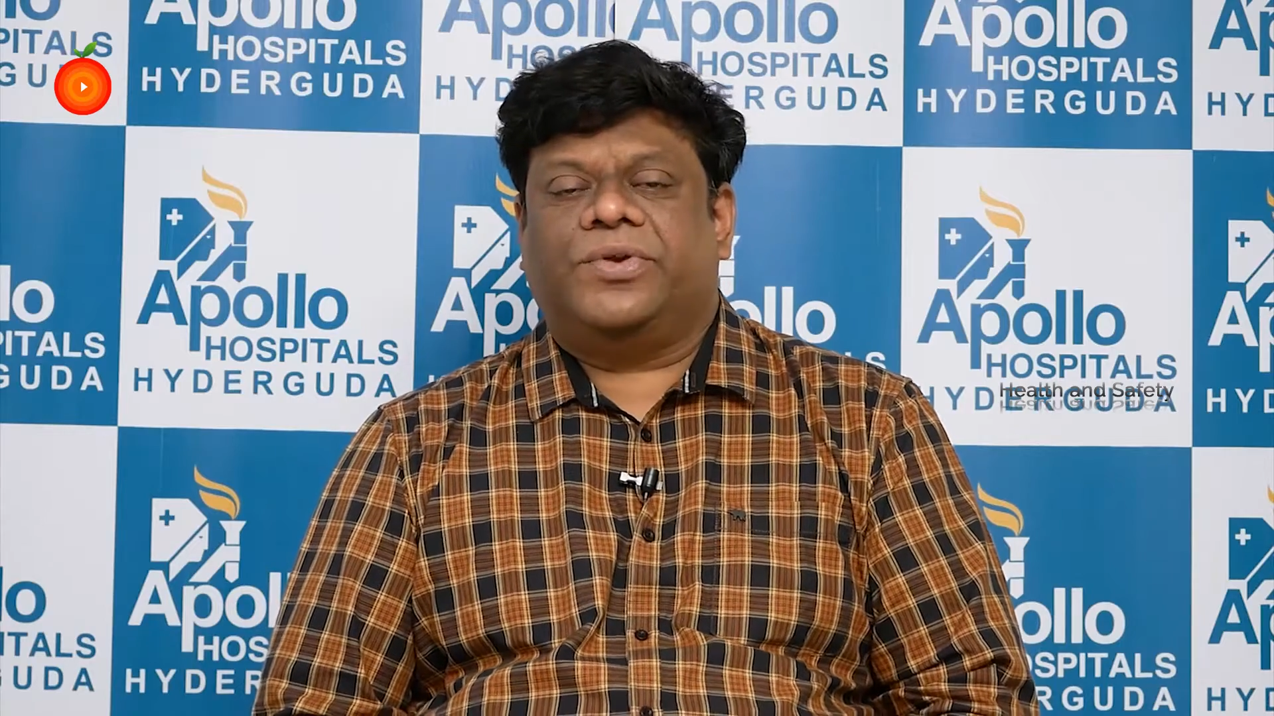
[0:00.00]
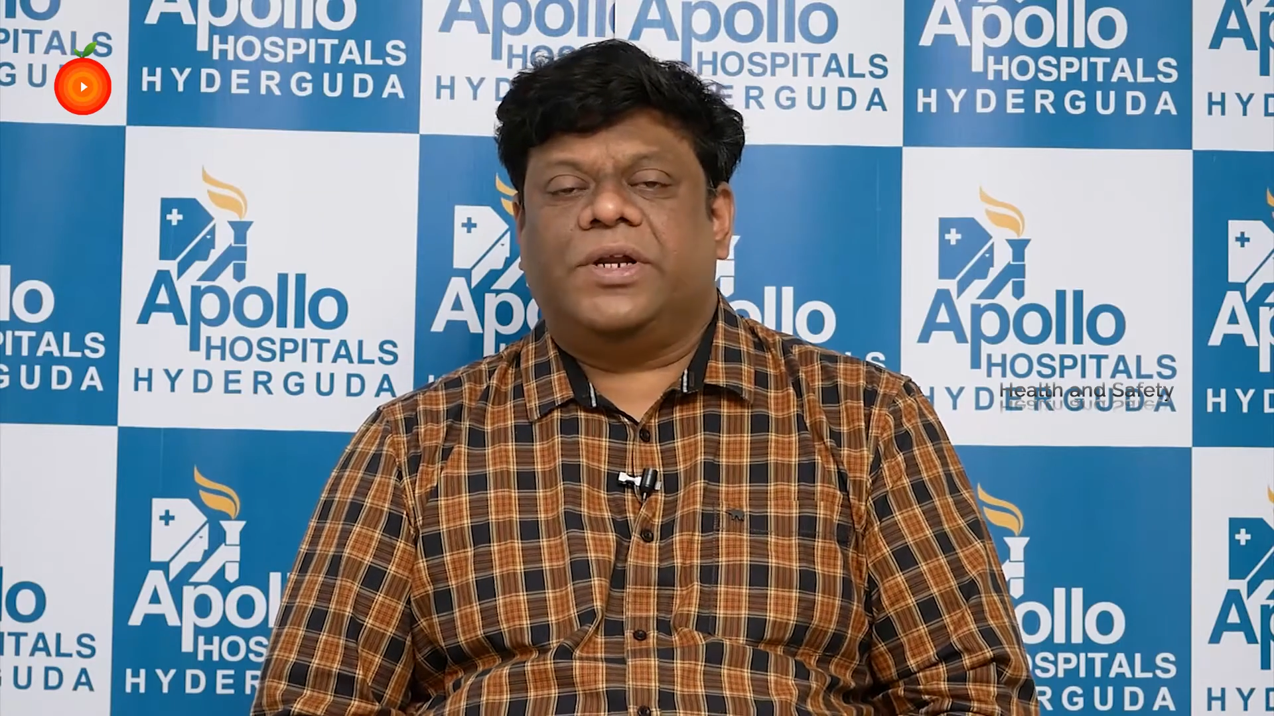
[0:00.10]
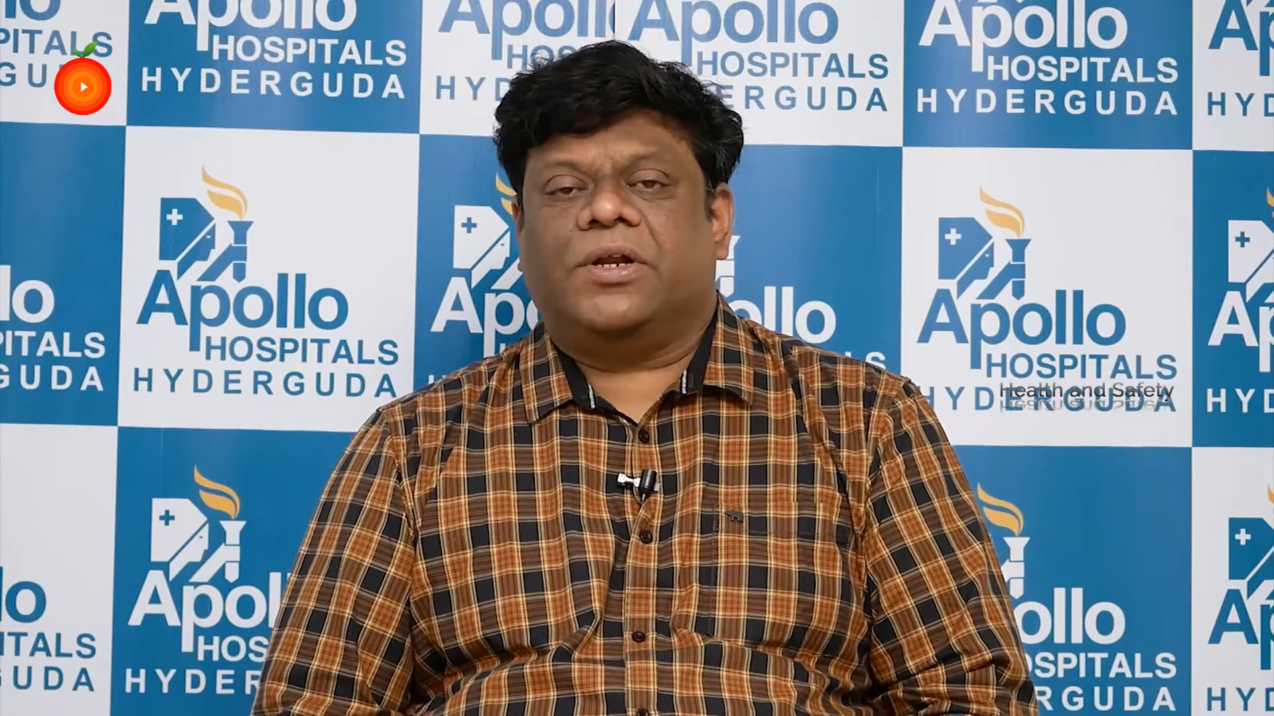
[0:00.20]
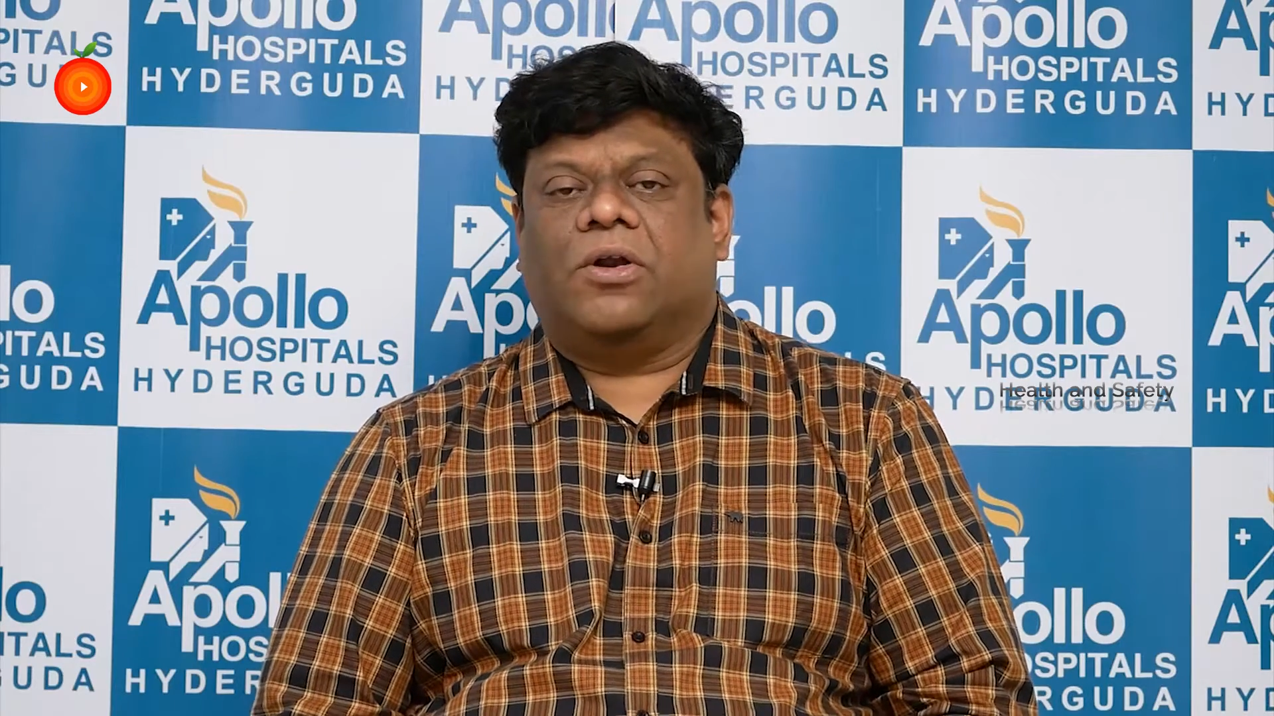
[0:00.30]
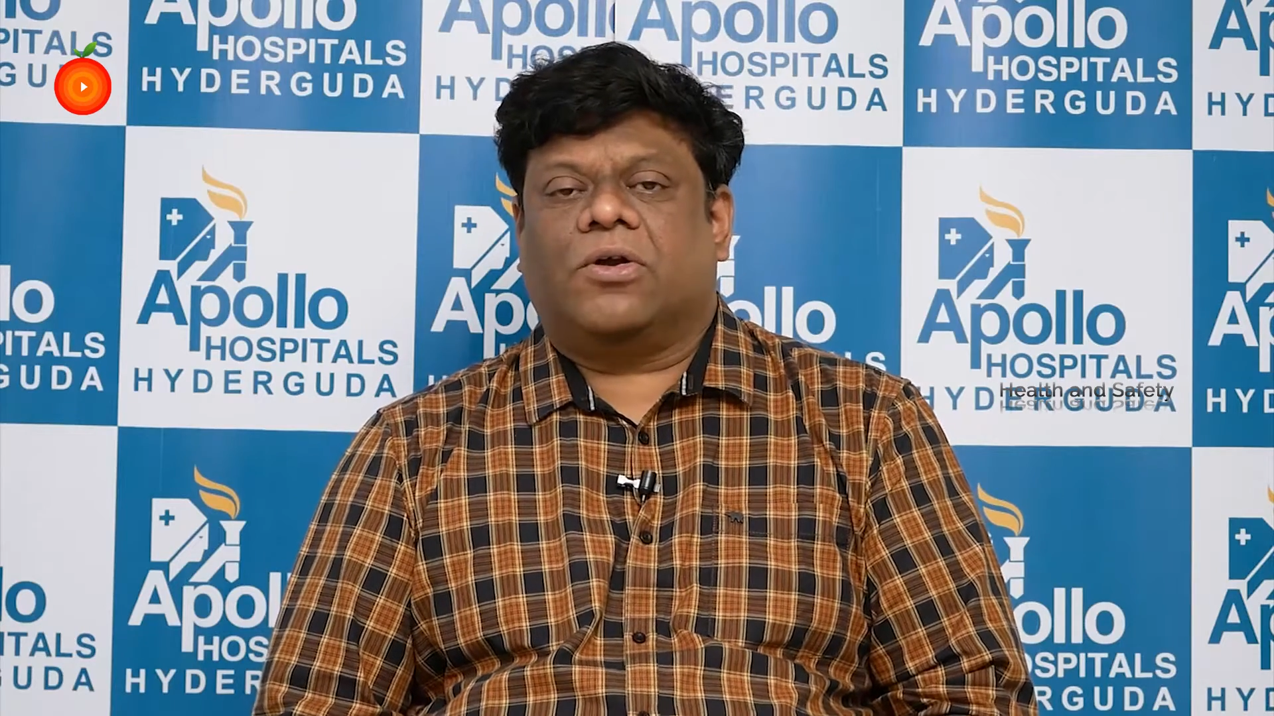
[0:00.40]

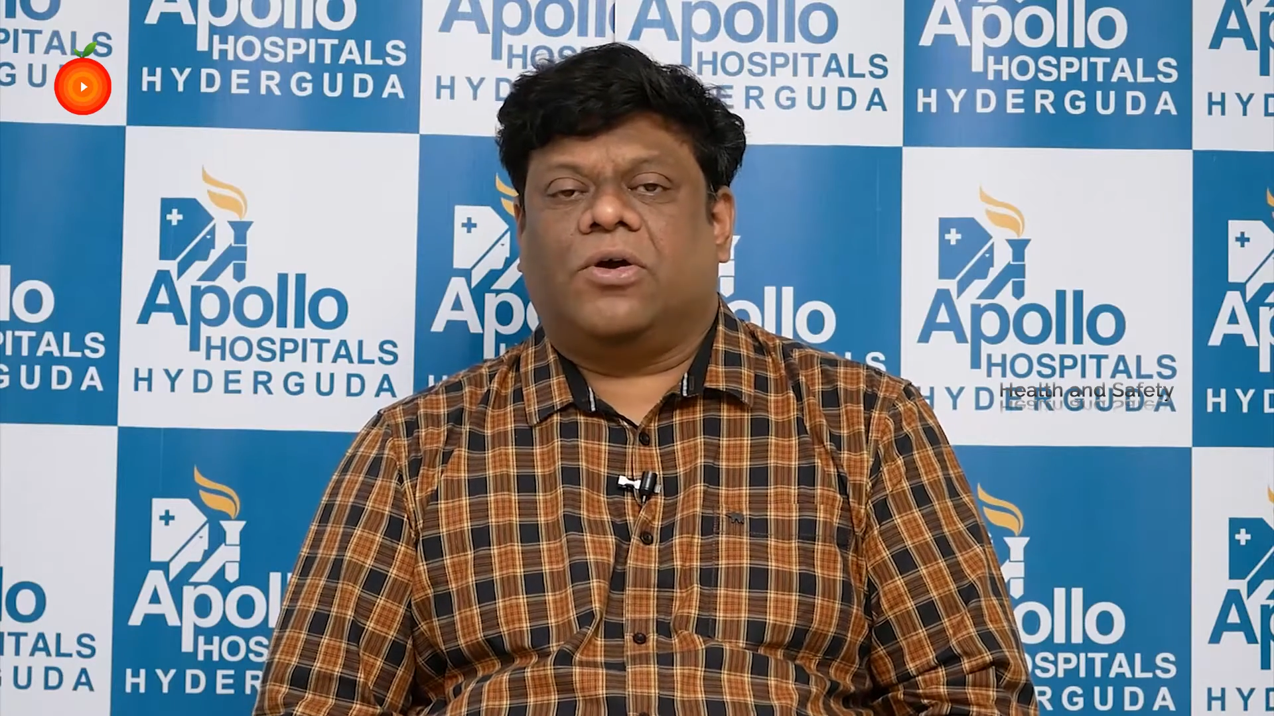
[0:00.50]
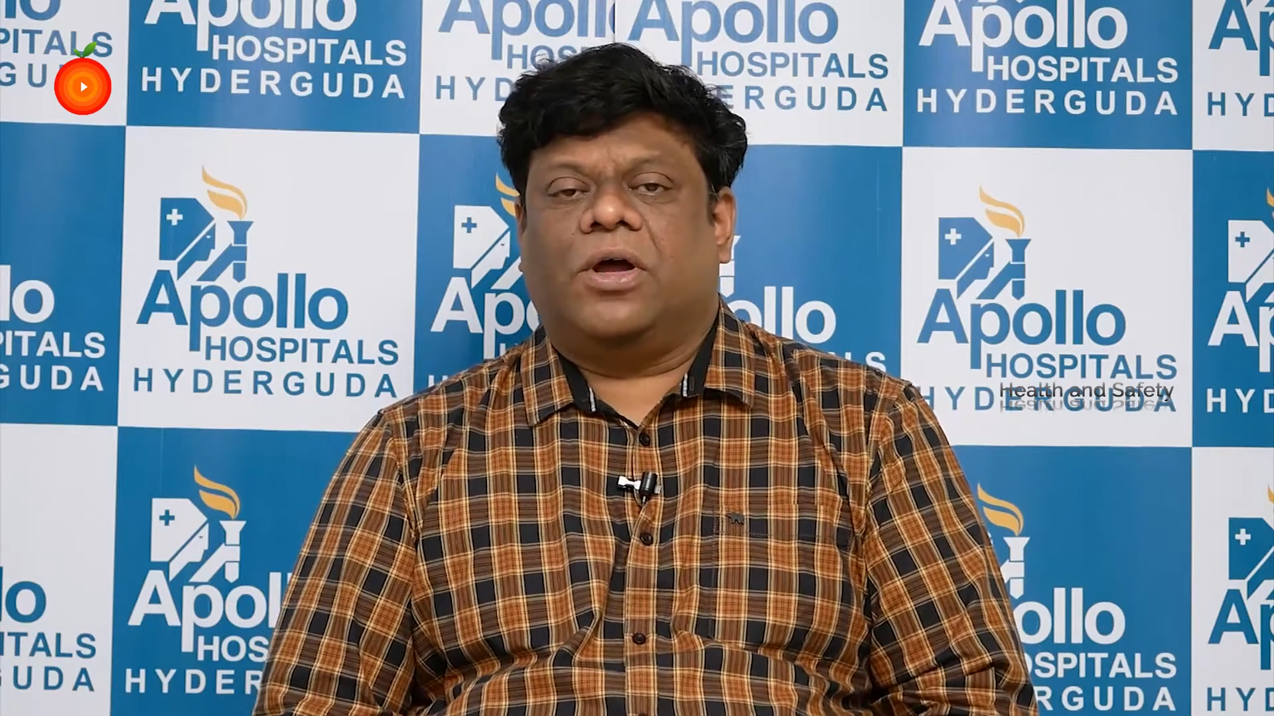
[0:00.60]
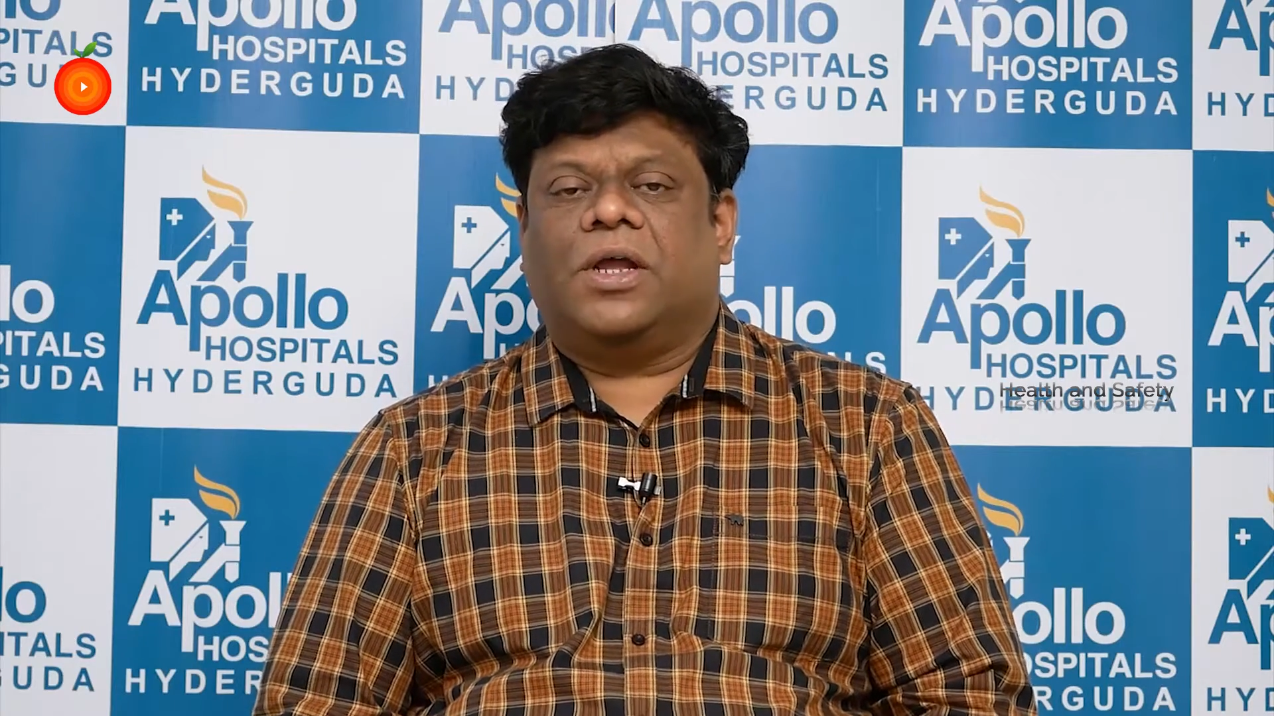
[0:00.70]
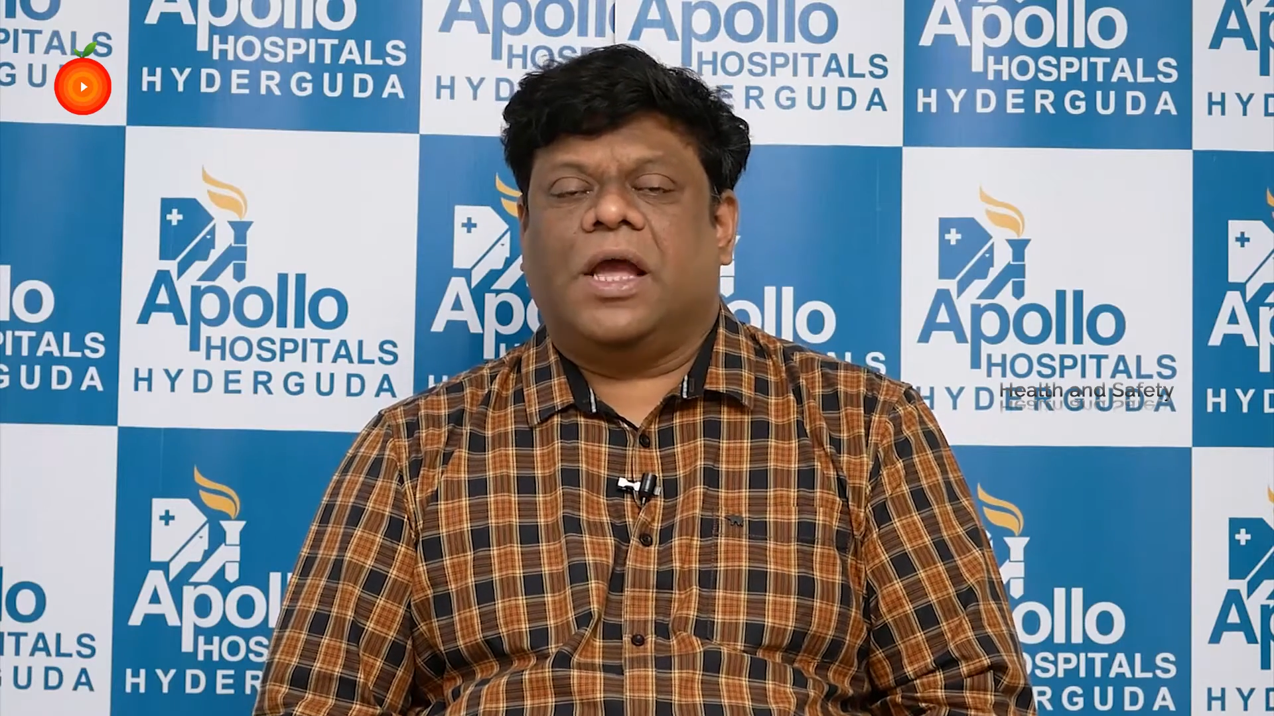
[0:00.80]
treat alcohol